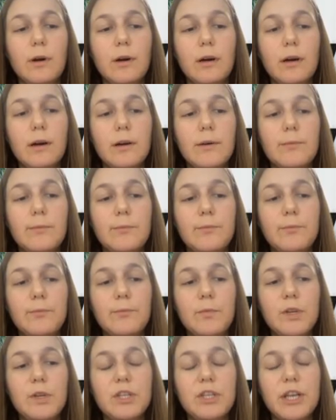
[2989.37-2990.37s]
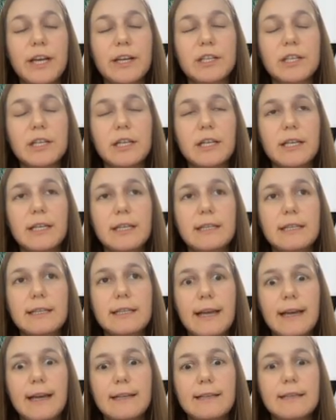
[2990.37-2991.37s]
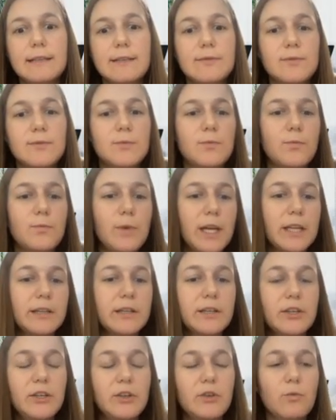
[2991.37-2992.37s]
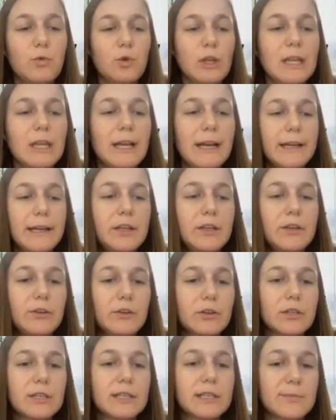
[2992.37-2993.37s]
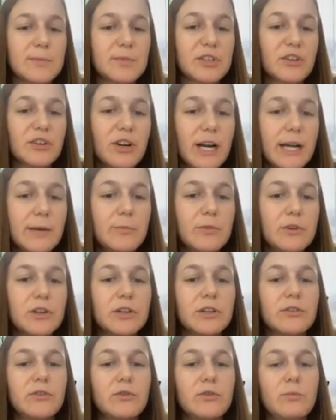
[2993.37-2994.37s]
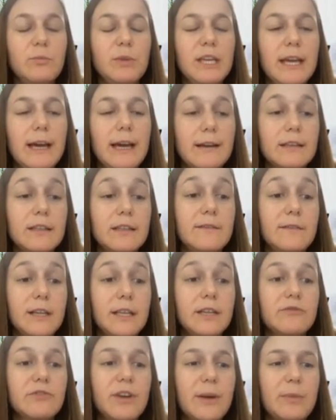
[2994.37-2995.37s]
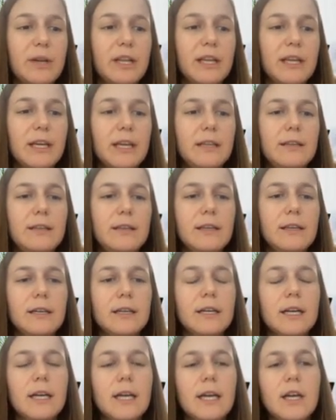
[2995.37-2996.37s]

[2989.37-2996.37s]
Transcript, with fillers: um, which actually says whether you would like your subscriber to be actively replicating.